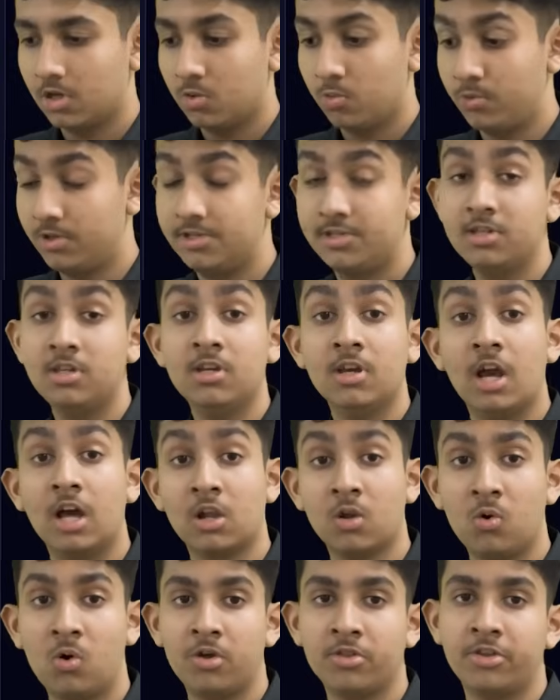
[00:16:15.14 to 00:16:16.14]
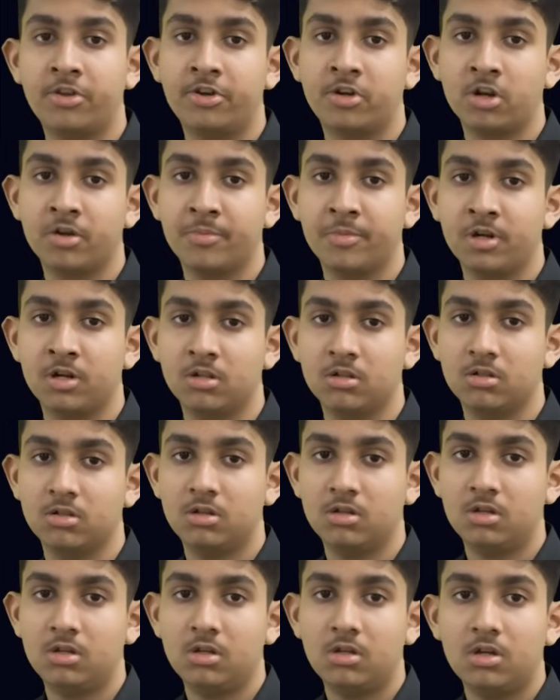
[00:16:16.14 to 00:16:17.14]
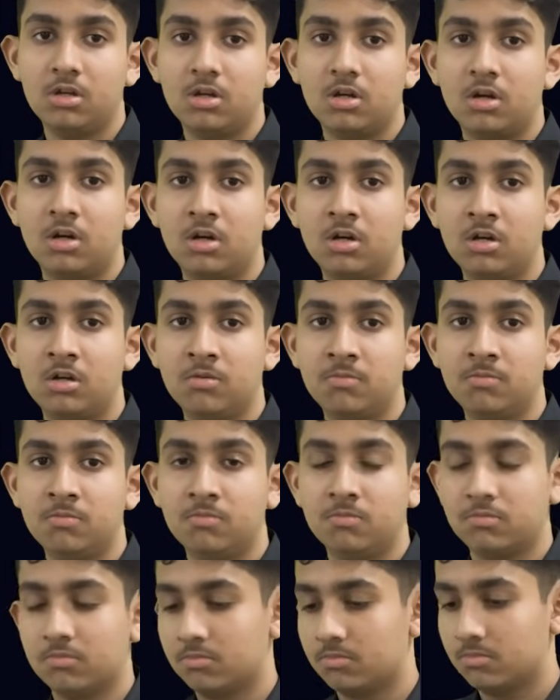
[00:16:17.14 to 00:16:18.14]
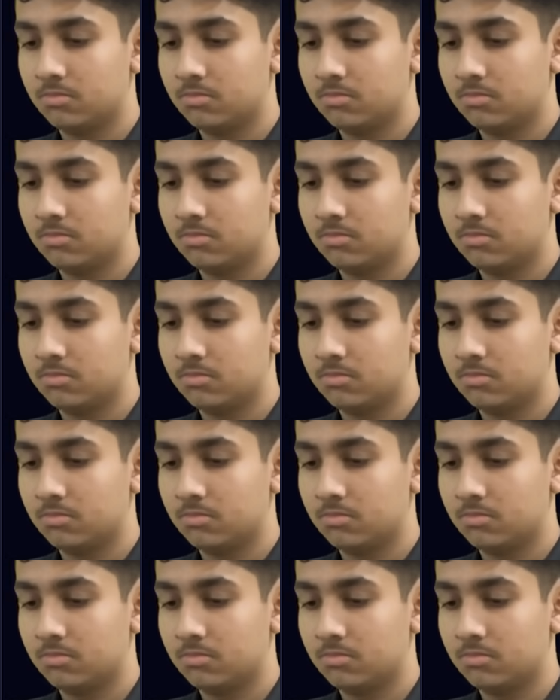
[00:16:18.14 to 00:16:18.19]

We see hello on the terminal. Um,